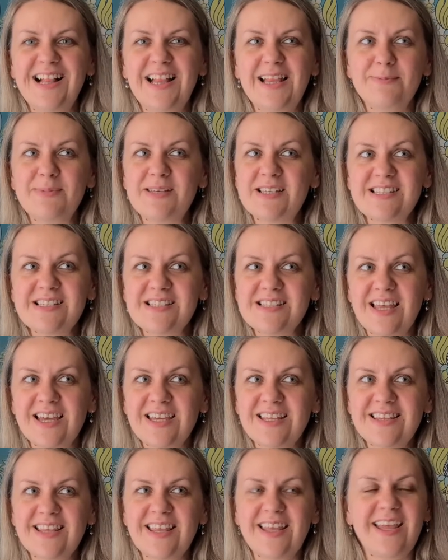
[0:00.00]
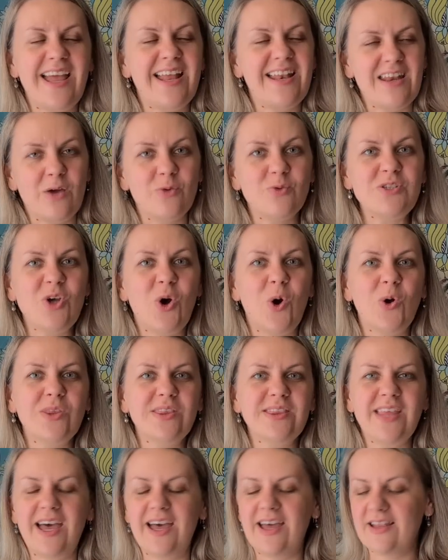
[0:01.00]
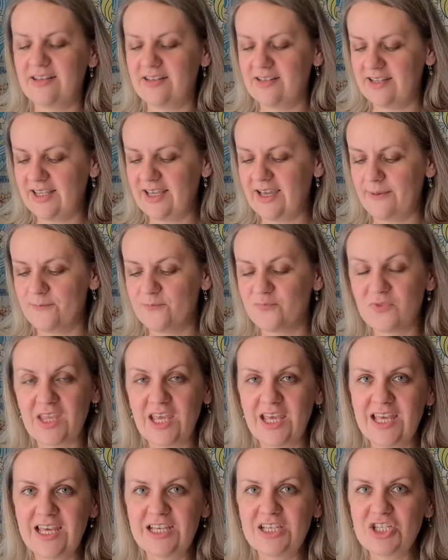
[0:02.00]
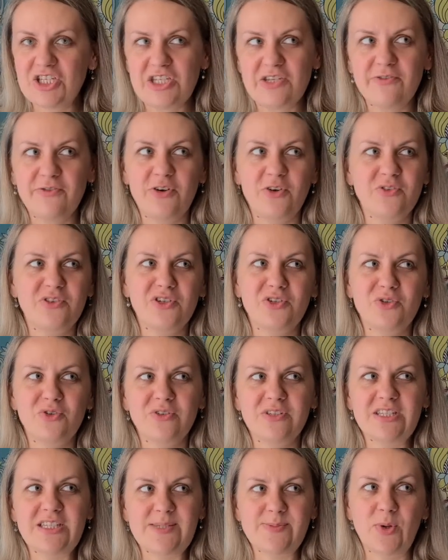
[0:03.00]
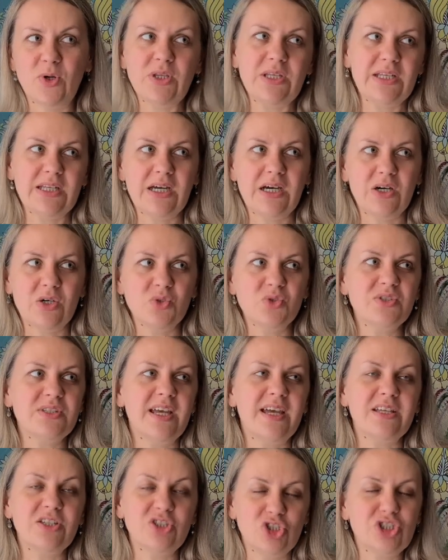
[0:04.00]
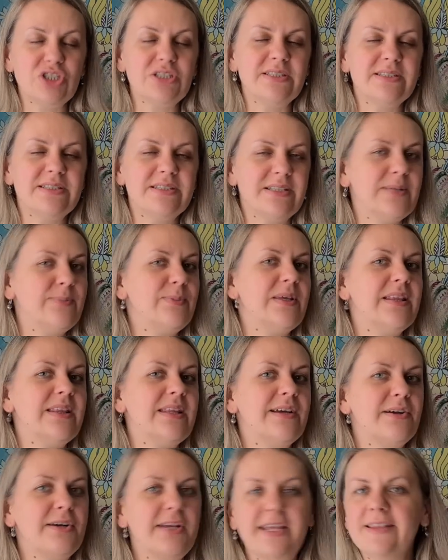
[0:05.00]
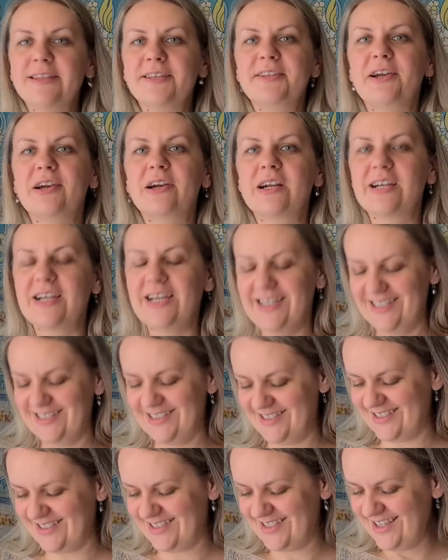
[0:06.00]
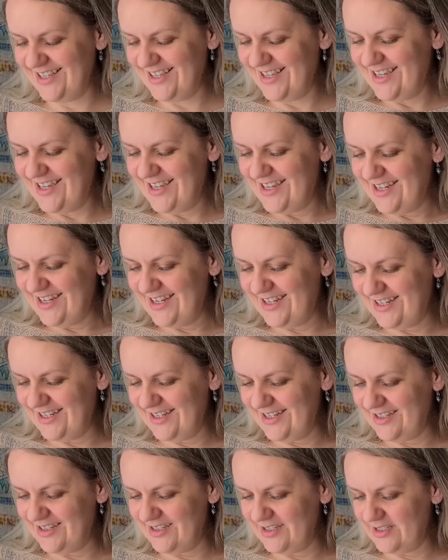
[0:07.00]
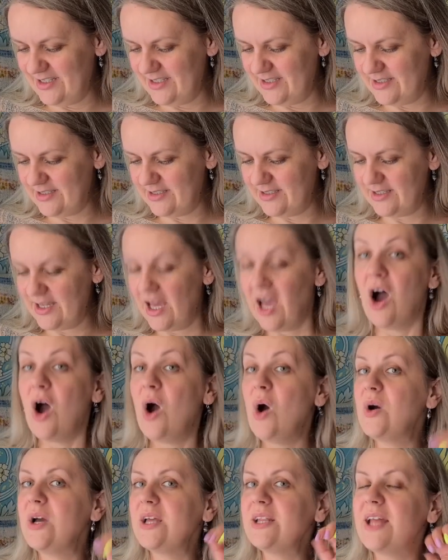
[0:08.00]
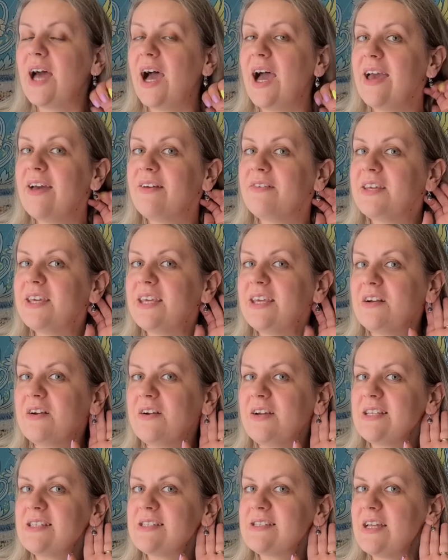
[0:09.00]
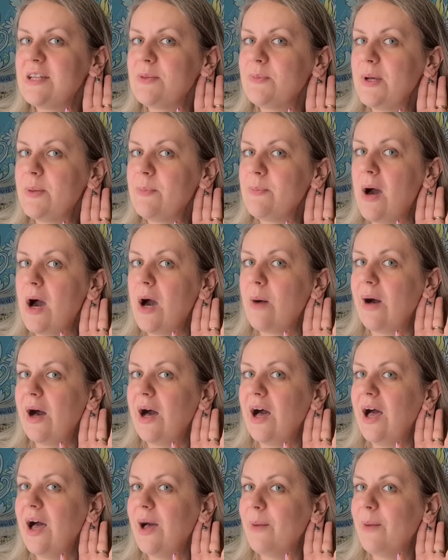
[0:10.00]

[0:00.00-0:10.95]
because it's light and now it's hot. And yeah, she found the coolest spot in the house and she's sleeping there in the dark. Oh, and I have the earrings that my mama